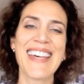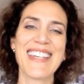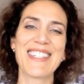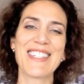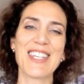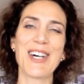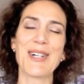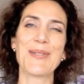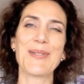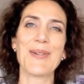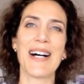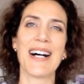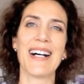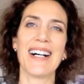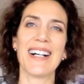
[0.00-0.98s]
So
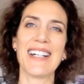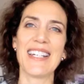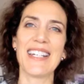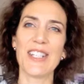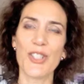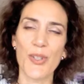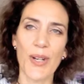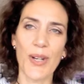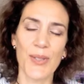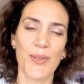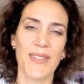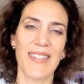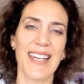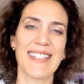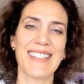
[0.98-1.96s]
enjoy
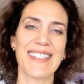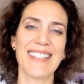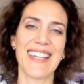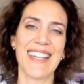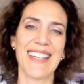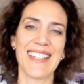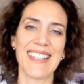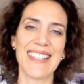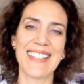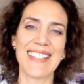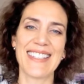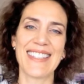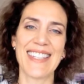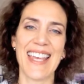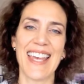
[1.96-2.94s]
doing that today.
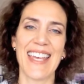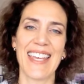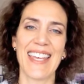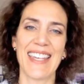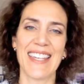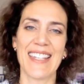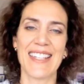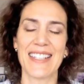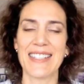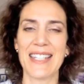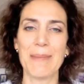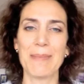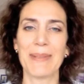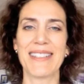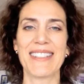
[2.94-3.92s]
It's a
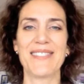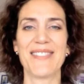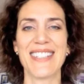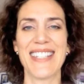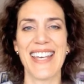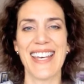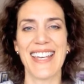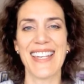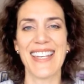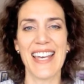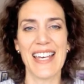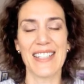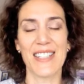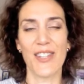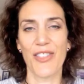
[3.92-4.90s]
contemplative day
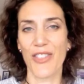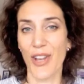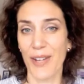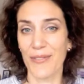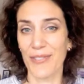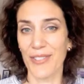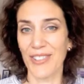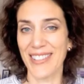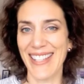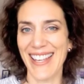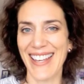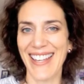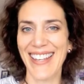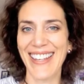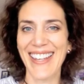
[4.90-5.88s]
and a thoughtful
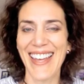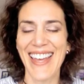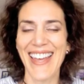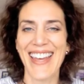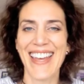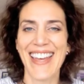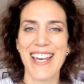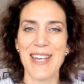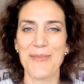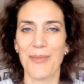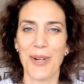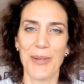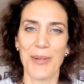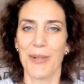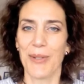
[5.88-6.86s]
day, and
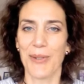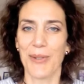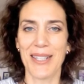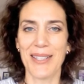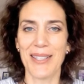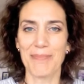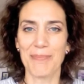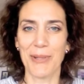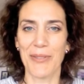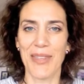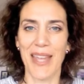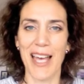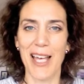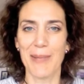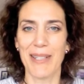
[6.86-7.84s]
one where you can put the
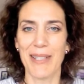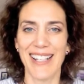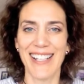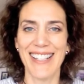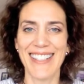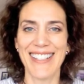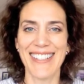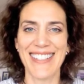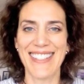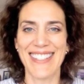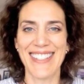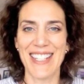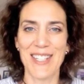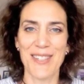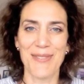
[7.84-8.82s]
helmet on and
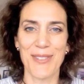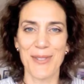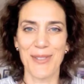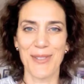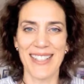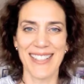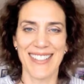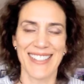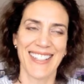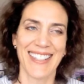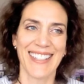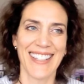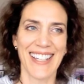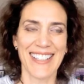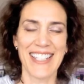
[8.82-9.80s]
see if you can
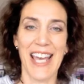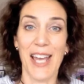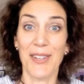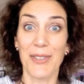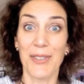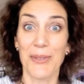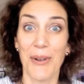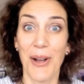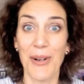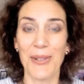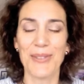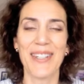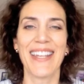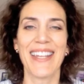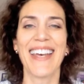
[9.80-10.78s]
attack the
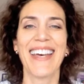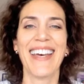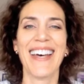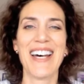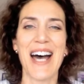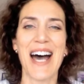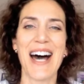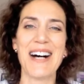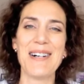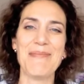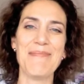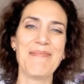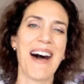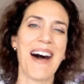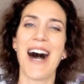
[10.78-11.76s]
drone
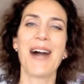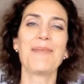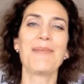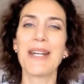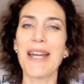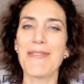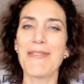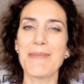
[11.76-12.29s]
on whatever